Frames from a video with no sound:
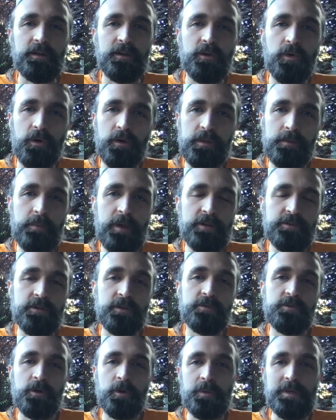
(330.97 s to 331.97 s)
chord of the
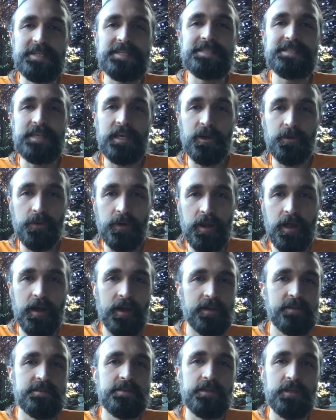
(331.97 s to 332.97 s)
matrix where we
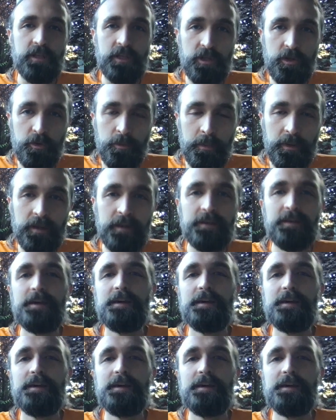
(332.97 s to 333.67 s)
synchronize the human.